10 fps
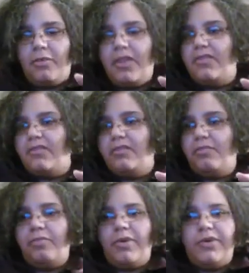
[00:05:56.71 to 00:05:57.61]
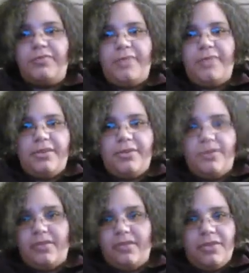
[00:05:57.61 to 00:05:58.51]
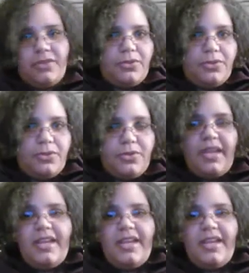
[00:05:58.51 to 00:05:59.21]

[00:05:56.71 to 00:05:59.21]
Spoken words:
raise both meters of the dudes,